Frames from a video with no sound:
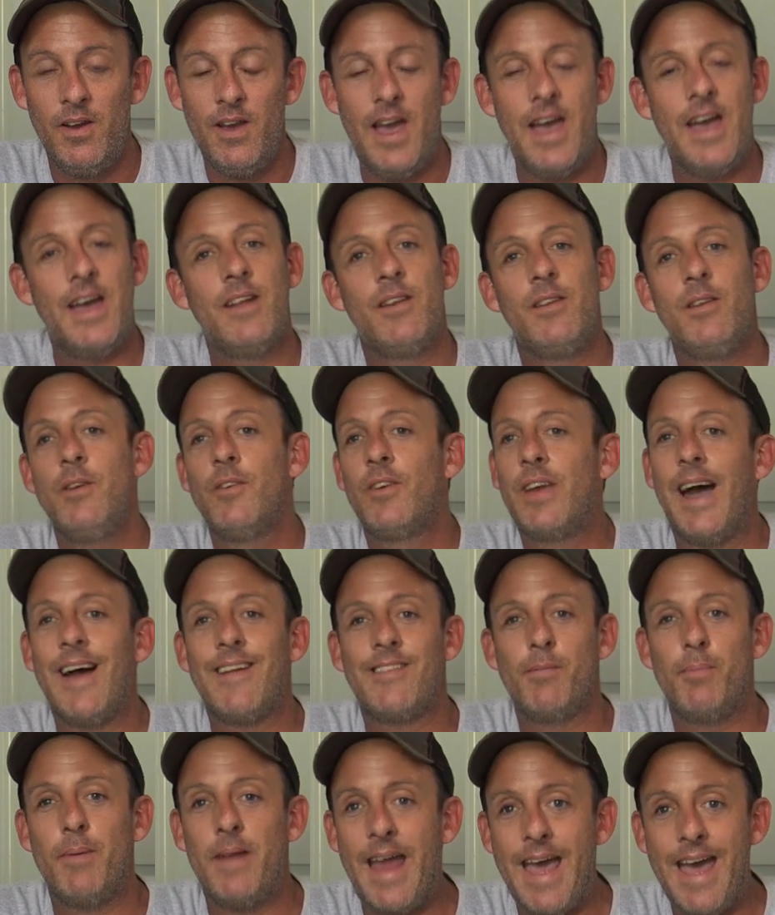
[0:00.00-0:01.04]
And you guys
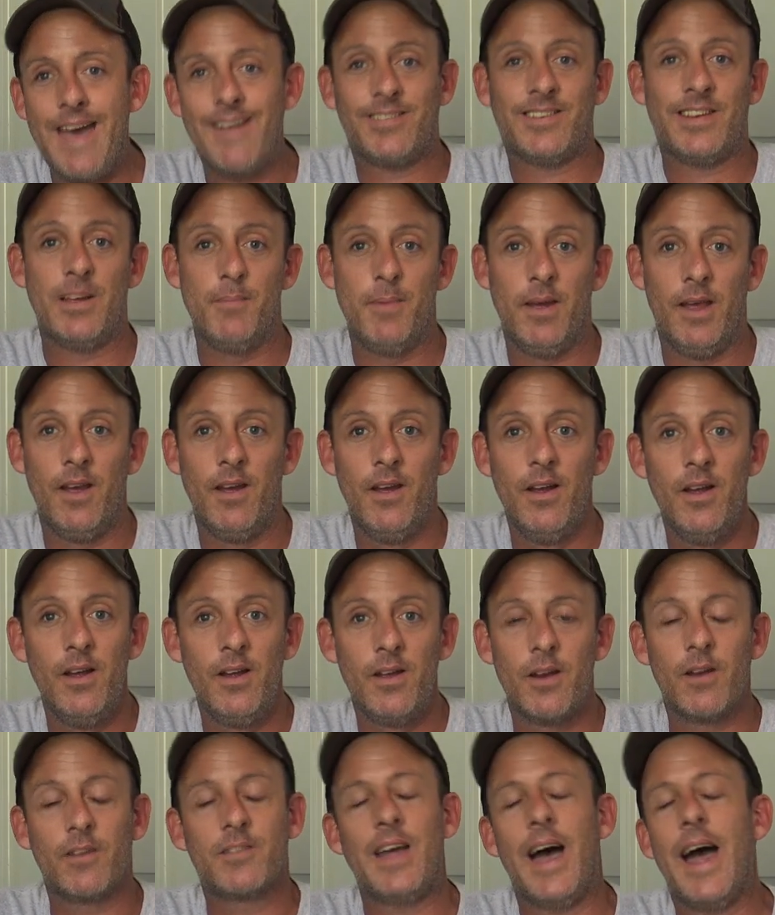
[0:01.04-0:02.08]
have been asking me.
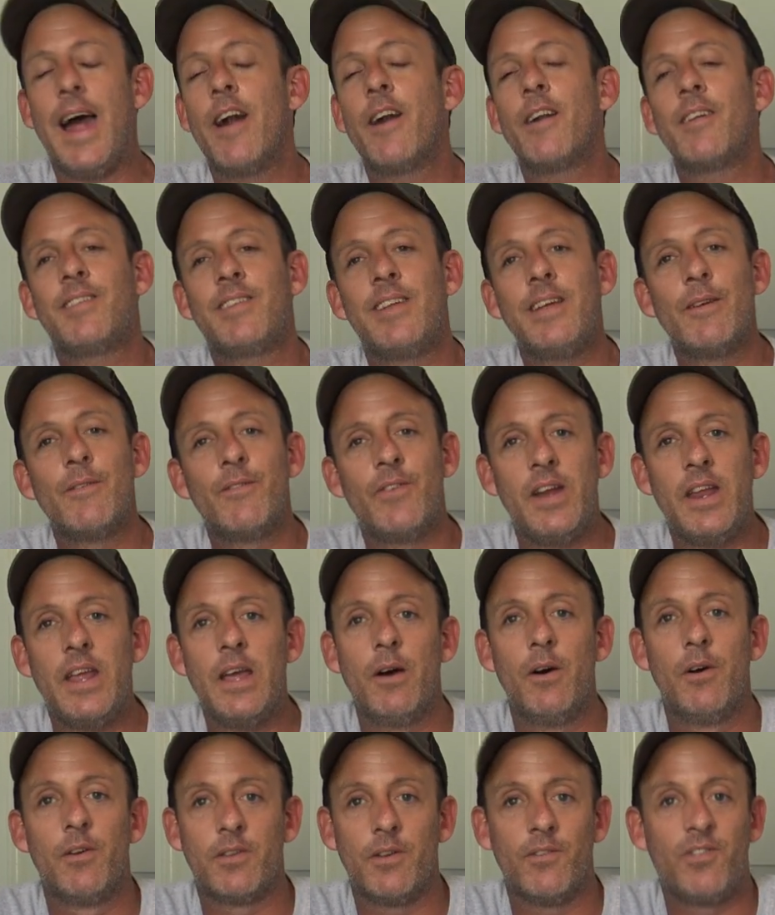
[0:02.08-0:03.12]
You're tired of seeing
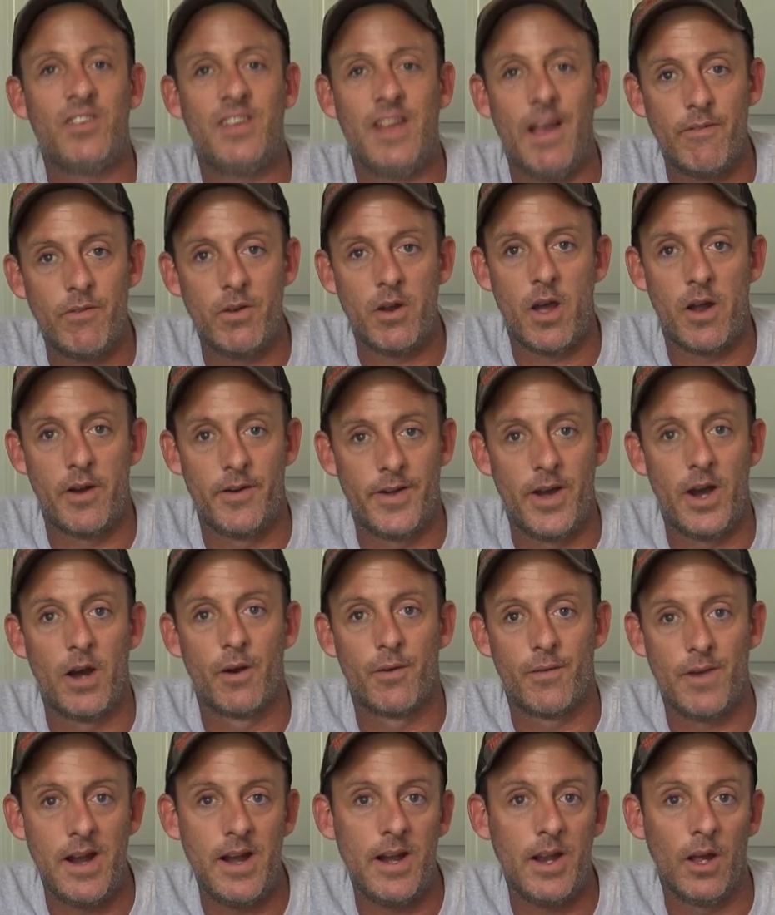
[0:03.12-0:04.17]
videos of
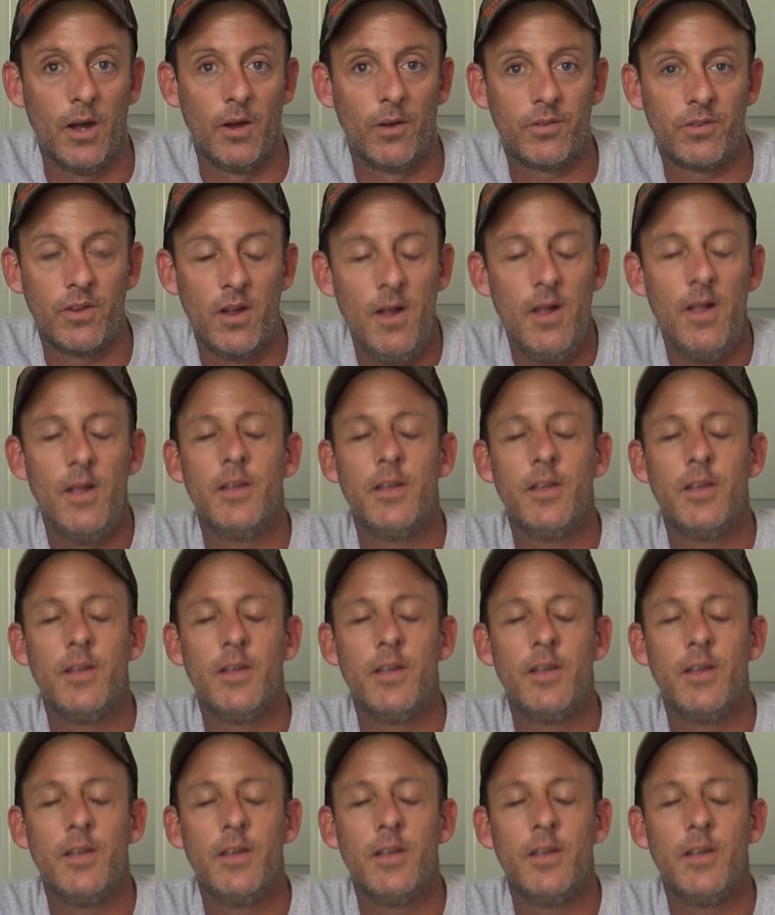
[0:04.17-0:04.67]
$700 radios.